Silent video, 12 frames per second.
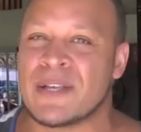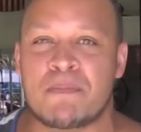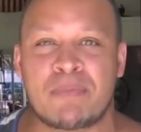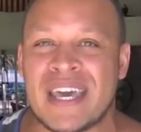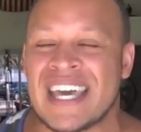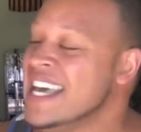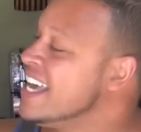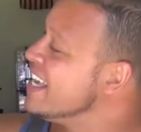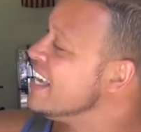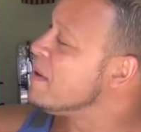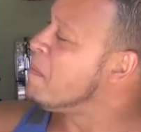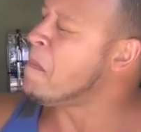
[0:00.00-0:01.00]
to be
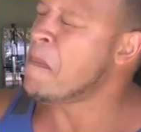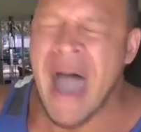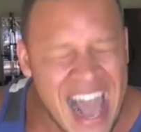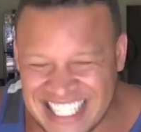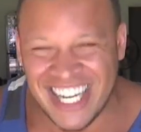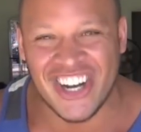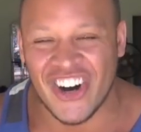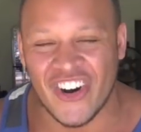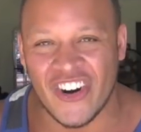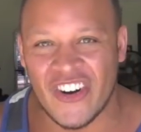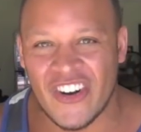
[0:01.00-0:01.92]
magical.